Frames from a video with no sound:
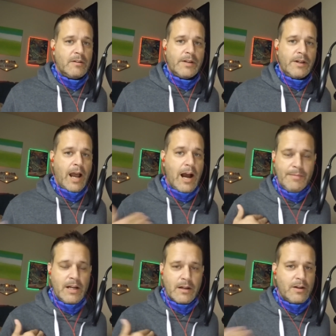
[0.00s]
Okay.
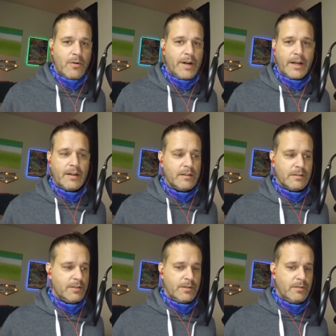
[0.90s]
I'm not going
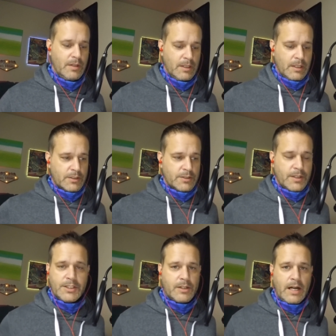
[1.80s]
to
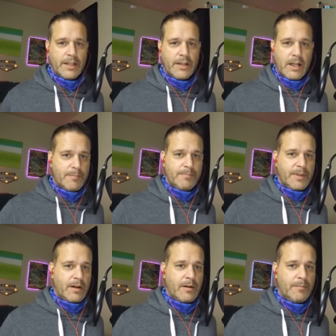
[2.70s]
Treasure Island. You got to,
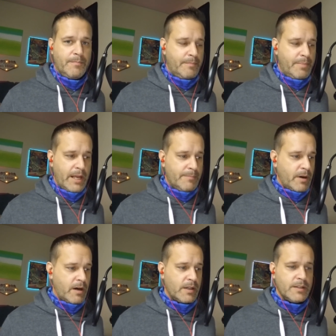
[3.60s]
you know, pay to
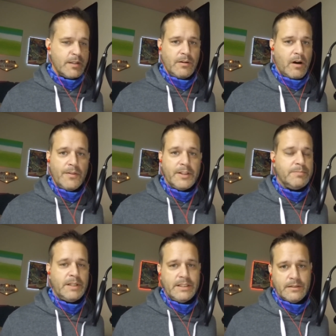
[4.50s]
park to all these
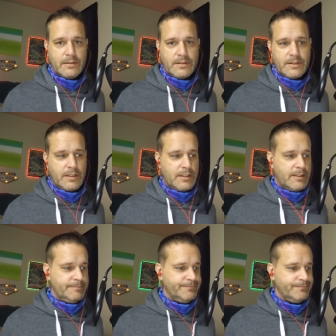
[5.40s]
places.
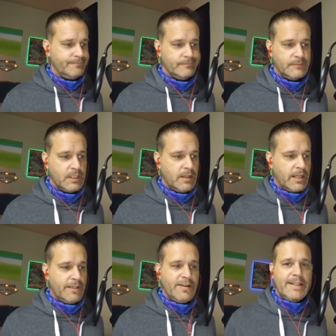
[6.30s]

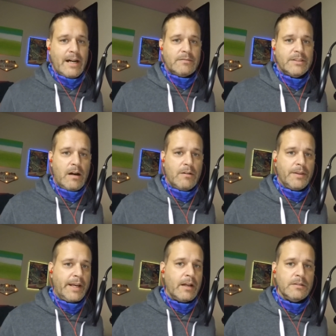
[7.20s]
Even downtown,
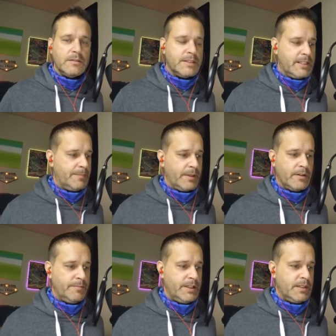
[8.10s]
they got to loosen up a
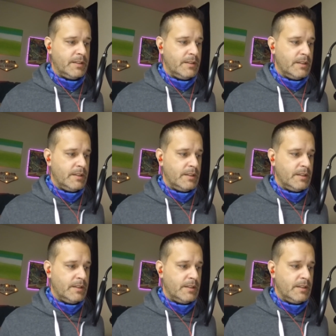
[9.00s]
little bit.